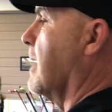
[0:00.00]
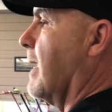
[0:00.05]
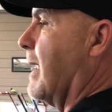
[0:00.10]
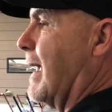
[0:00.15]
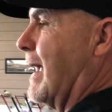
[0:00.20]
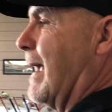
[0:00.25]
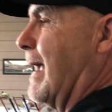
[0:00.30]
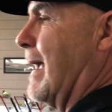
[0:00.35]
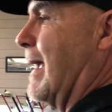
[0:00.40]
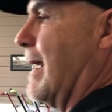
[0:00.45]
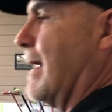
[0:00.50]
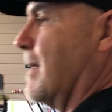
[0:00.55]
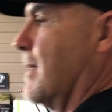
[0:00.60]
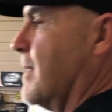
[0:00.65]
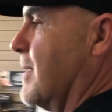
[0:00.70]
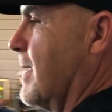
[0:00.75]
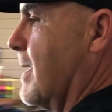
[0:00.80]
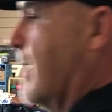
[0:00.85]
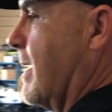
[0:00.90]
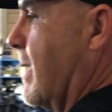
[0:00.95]

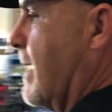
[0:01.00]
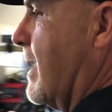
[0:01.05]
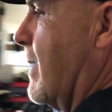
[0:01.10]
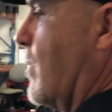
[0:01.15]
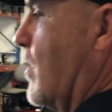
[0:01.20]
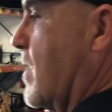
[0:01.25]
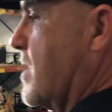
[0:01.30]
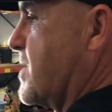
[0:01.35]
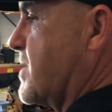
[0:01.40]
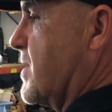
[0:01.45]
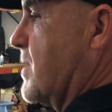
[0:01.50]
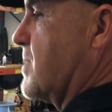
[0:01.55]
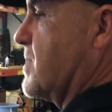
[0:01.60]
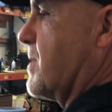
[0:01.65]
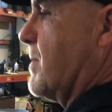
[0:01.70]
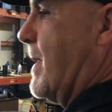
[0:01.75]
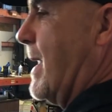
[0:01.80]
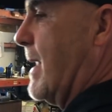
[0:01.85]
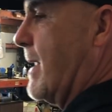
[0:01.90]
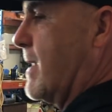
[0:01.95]
And once those
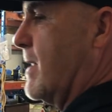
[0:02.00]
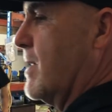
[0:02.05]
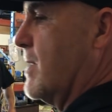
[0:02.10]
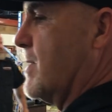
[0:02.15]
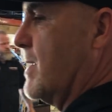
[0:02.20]
are back here,